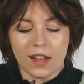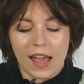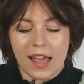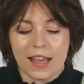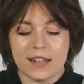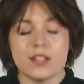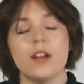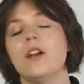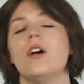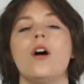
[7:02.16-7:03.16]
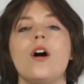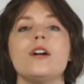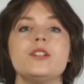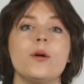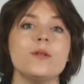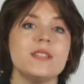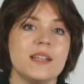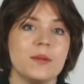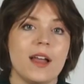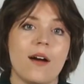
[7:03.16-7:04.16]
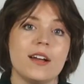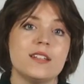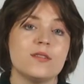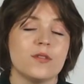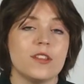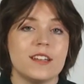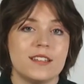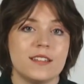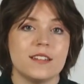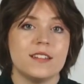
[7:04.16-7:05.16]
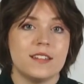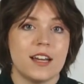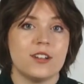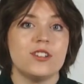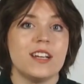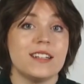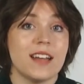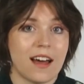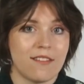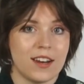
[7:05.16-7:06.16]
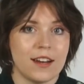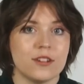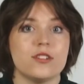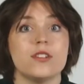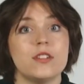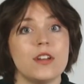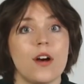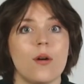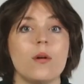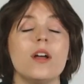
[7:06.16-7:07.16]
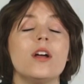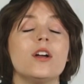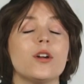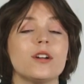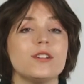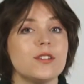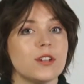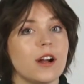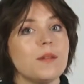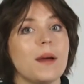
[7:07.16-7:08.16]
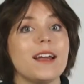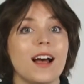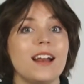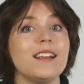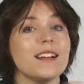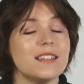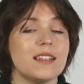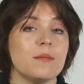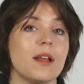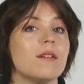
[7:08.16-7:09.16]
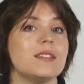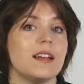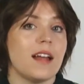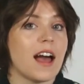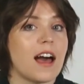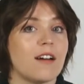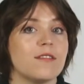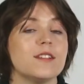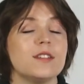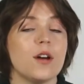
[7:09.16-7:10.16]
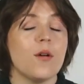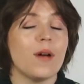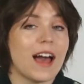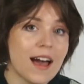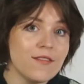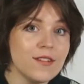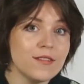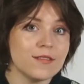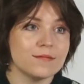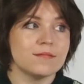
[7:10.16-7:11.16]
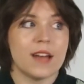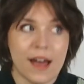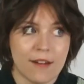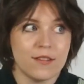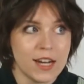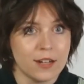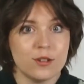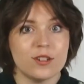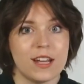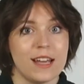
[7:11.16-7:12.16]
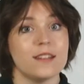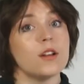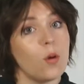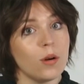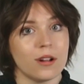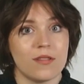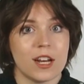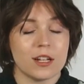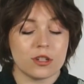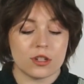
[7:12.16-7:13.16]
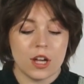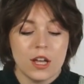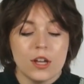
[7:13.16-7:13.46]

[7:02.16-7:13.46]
And our total seam allowance for this stitch is 1/2 inch. So you're gonna start by cutting that seam allowance in half. So half of 1/2 inch is 1/4 inch.